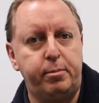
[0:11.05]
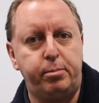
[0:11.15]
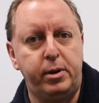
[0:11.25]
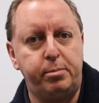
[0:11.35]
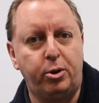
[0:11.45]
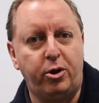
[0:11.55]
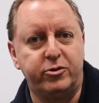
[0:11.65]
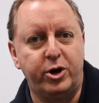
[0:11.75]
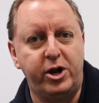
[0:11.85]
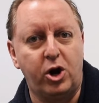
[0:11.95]
people
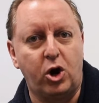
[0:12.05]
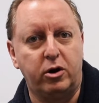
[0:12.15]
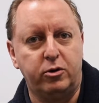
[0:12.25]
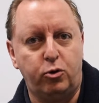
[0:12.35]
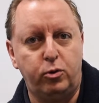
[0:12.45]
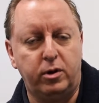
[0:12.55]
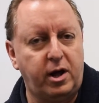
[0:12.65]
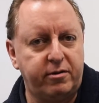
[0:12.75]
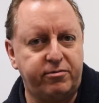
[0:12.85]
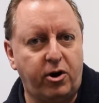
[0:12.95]
over here who are a
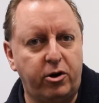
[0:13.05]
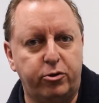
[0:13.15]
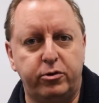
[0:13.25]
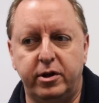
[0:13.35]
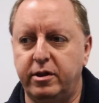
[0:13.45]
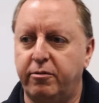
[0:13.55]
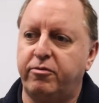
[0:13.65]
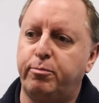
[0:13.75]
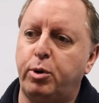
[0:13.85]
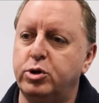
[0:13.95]
lot farther than the
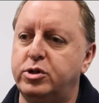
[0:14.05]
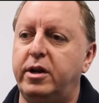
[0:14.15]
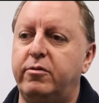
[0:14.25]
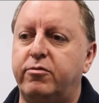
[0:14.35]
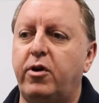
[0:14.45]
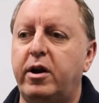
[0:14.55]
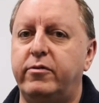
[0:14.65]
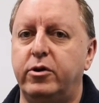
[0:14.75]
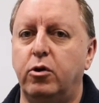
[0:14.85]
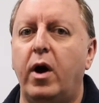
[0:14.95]
person in front
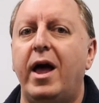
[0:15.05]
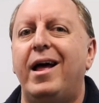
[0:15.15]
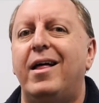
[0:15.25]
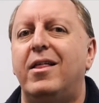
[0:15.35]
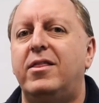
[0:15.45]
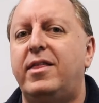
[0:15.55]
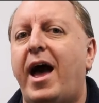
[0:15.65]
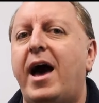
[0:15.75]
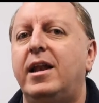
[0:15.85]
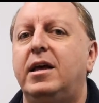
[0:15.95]
of you,
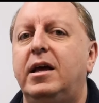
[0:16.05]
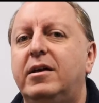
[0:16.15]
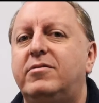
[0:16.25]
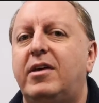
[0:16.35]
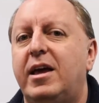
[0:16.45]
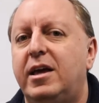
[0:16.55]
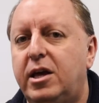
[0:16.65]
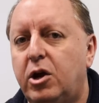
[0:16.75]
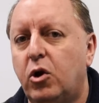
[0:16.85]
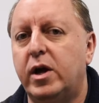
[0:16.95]
that is a
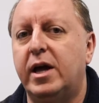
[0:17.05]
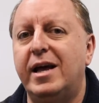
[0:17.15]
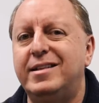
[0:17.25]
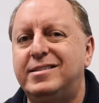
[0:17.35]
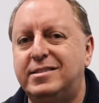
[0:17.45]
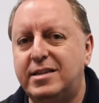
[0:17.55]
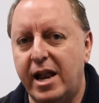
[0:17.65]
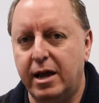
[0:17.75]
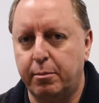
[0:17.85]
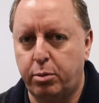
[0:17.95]
hearing aid
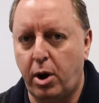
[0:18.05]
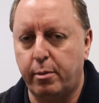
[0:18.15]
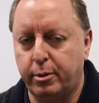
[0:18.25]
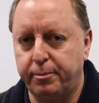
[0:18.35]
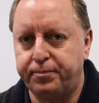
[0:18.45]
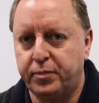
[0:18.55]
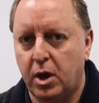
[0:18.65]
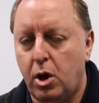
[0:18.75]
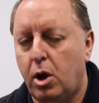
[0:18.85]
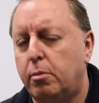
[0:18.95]
setting problem.
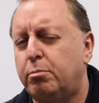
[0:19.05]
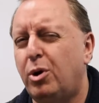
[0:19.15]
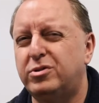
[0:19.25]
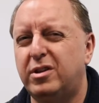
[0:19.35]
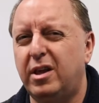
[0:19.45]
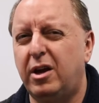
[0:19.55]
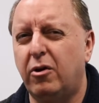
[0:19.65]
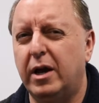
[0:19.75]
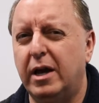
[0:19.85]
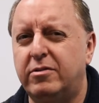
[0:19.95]
Most of the
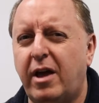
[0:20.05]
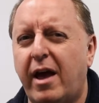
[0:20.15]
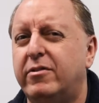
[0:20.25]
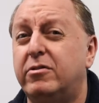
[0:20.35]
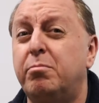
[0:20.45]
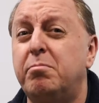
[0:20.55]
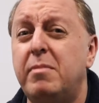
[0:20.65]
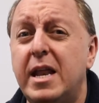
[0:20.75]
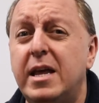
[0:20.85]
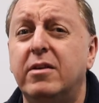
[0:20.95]
hearing aids have as
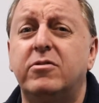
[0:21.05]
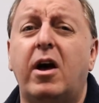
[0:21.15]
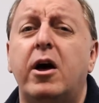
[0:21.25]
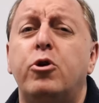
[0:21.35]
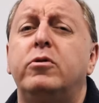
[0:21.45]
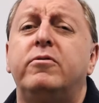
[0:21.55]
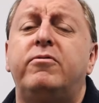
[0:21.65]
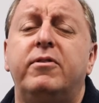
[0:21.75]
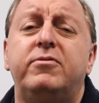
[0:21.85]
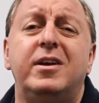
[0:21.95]
many as
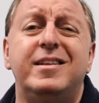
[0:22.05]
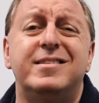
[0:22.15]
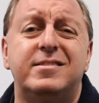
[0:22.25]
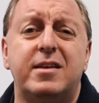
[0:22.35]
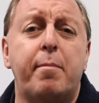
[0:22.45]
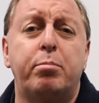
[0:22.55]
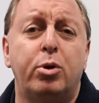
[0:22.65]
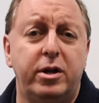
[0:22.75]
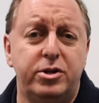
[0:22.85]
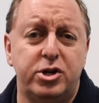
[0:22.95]
115
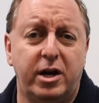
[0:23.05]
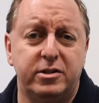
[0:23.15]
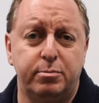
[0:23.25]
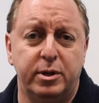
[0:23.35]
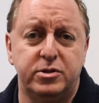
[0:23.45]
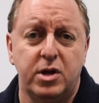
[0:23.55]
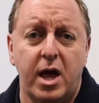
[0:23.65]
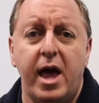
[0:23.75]
separate adjustments.